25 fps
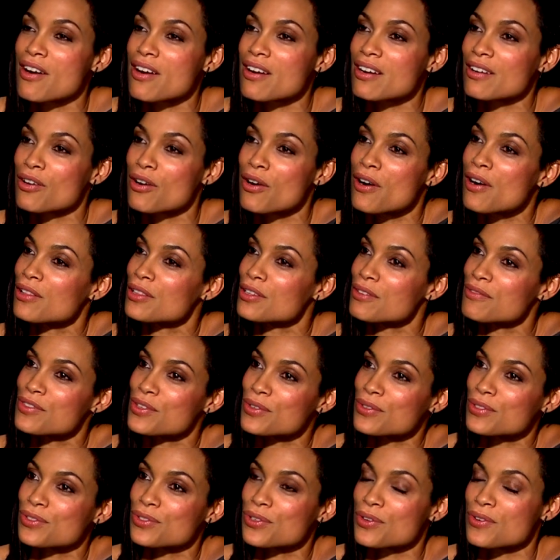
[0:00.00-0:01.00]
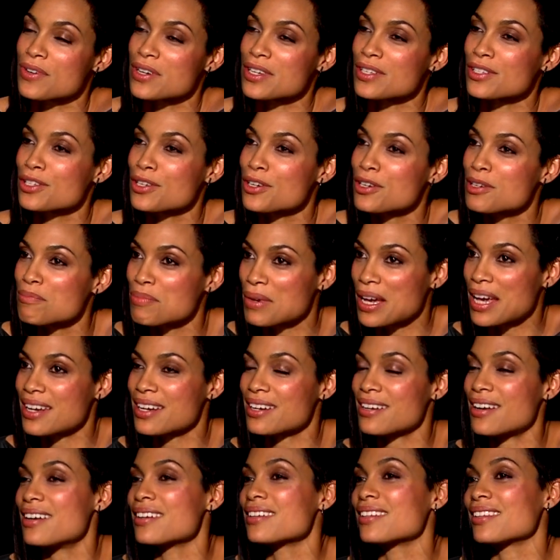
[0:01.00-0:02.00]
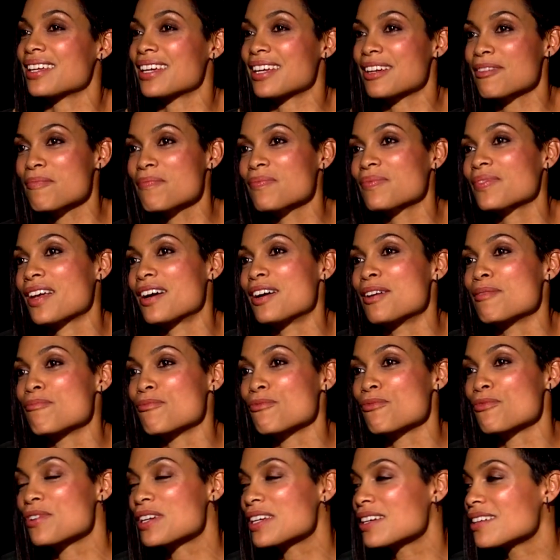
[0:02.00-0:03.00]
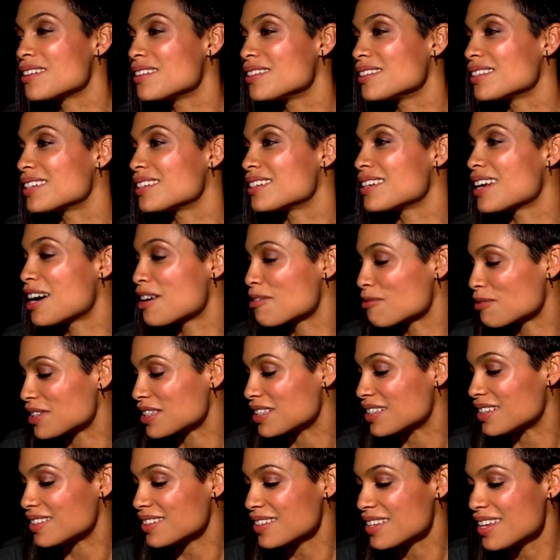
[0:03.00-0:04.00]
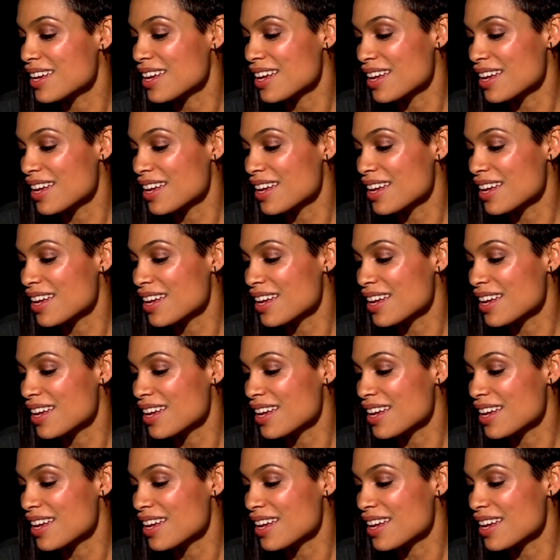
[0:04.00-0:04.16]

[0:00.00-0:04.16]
Are all of those stories good, bad, and ugly, um, real and not real?